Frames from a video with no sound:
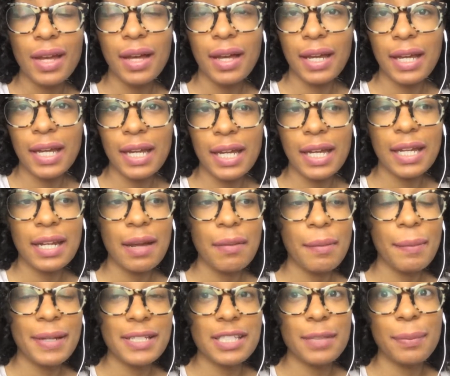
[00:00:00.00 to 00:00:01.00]
And I'm
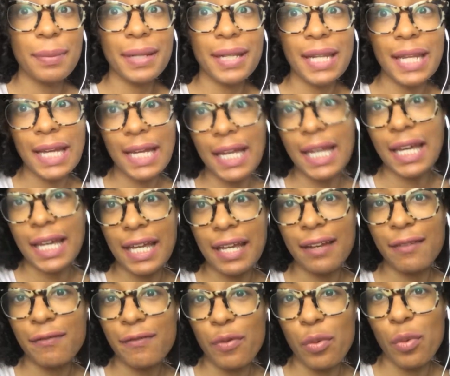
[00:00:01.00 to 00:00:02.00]
about to
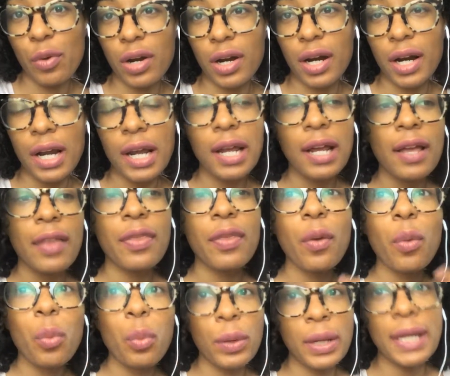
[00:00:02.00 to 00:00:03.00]
plan for
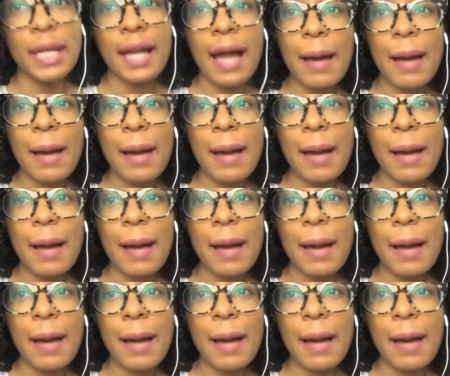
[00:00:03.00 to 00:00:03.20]
the week.